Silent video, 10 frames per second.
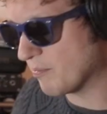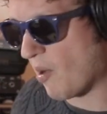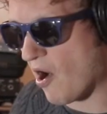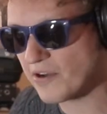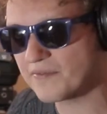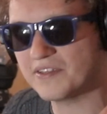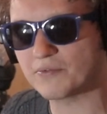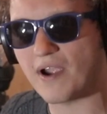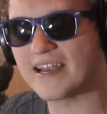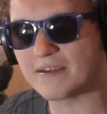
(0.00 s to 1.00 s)
Part of the
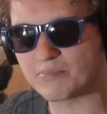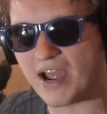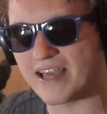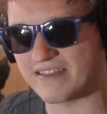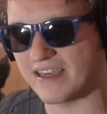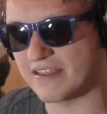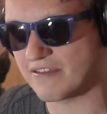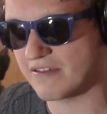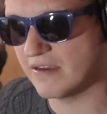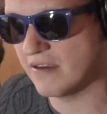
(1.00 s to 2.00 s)
writing
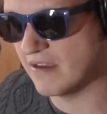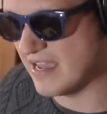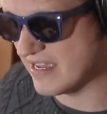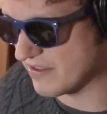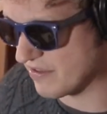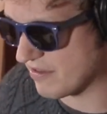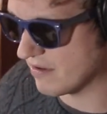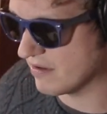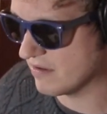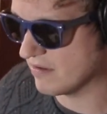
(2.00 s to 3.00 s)
process is